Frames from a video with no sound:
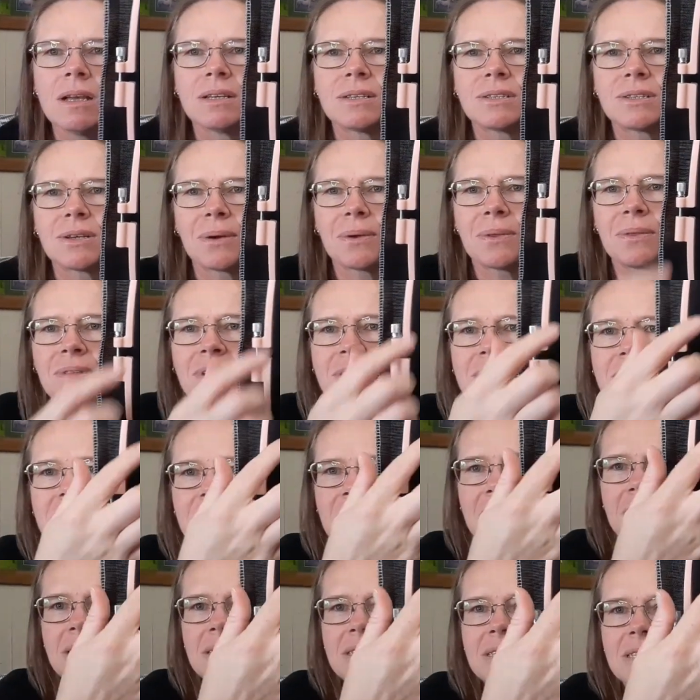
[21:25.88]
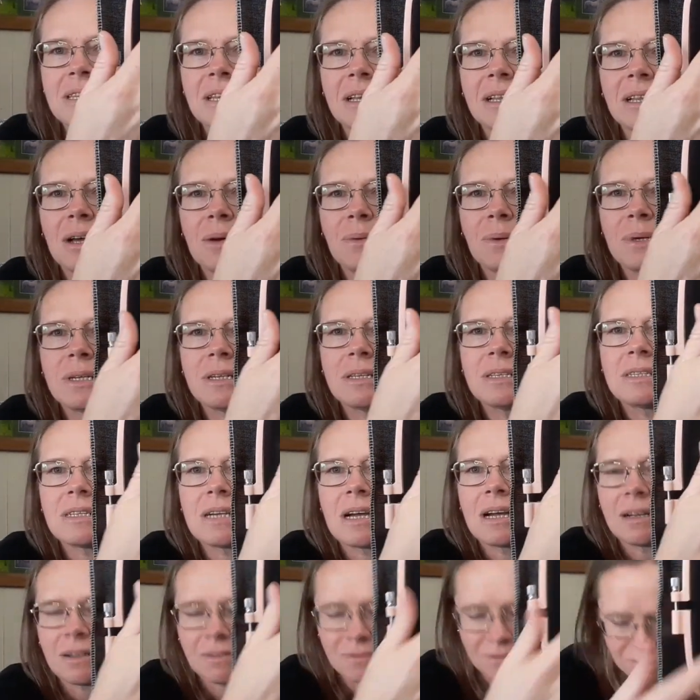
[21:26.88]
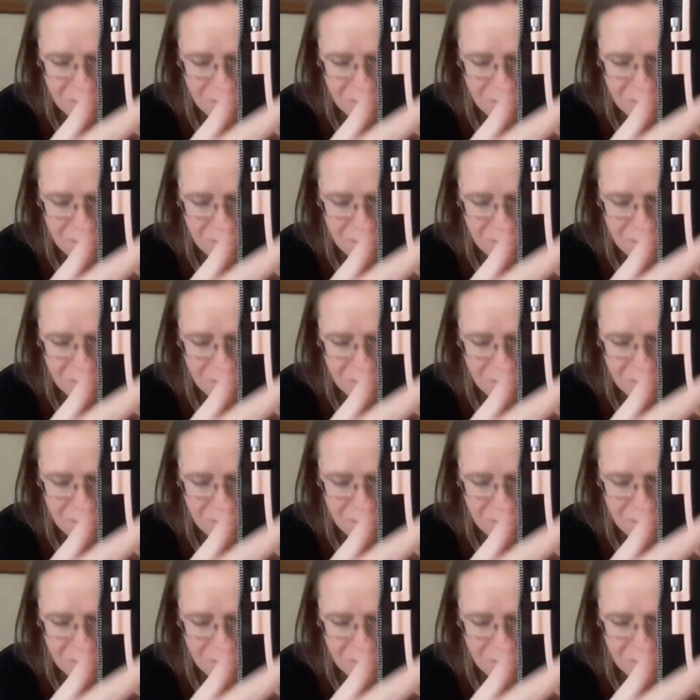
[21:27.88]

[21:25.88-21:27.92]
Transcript: So this is the glow in the dark